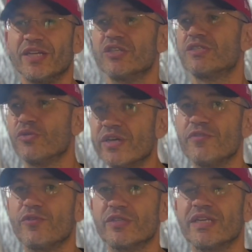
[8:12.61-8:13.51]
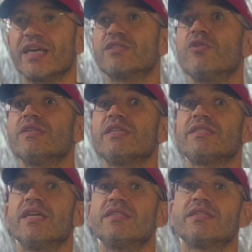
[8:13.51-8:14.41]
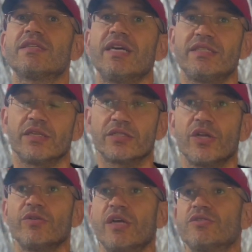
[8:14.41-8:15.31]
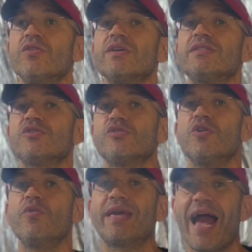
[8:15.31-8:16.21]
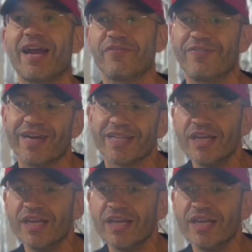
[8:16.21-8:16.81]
I just drink it for a second, as long as it's not disgusting, as long as there's no gag effect.